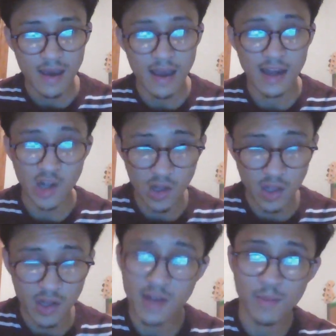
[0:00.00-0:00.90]
I'd call
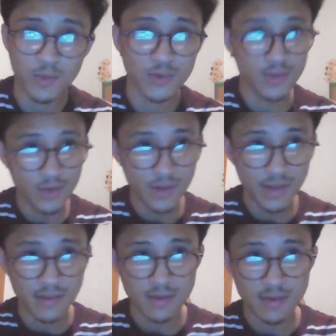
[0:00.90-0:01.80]
on a couple
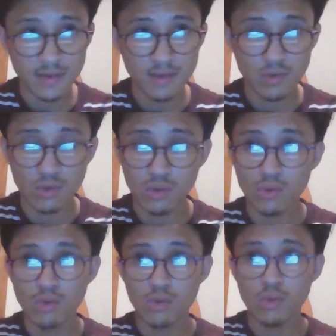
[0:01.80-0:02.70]
students
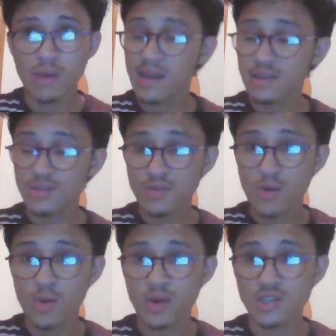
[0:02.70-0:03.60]
to answer the
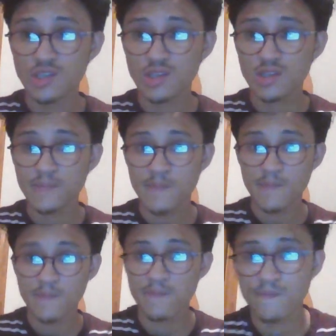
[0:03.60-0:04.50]
question,
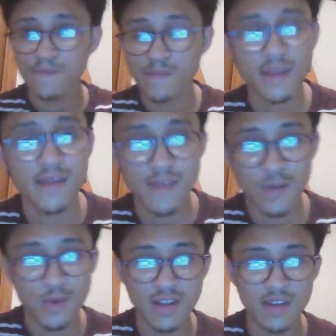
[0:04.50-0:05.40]
and then
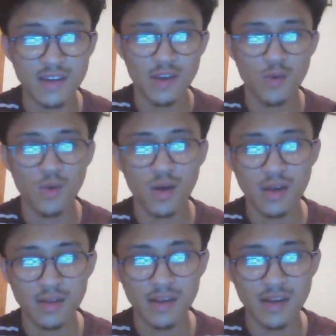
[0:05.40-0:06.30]
we'd continue
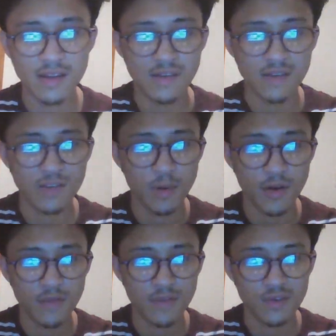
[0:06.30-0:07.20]
on leading to this part
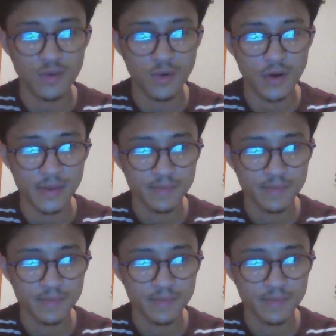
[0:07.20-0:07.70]
of the story.